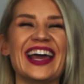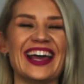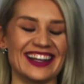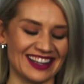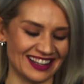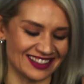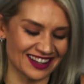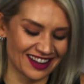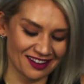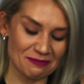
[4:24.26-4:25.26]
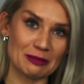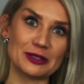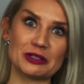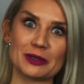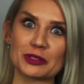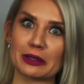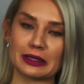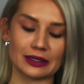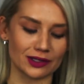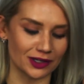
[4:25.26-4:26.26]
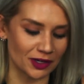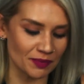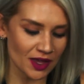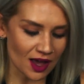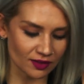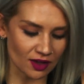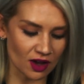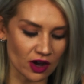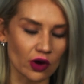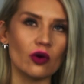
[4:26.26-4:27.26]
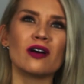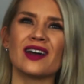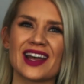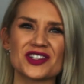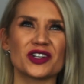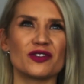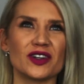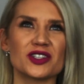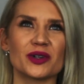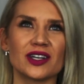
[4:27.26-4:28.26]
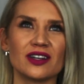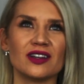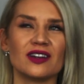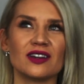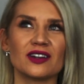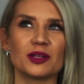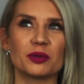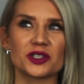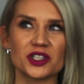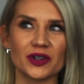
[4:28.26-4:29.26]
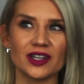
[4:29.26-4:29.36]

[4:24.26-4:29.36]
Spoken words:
It's maybe too much wine, I don't know. Oh, it has a good feel to it. Good push to it.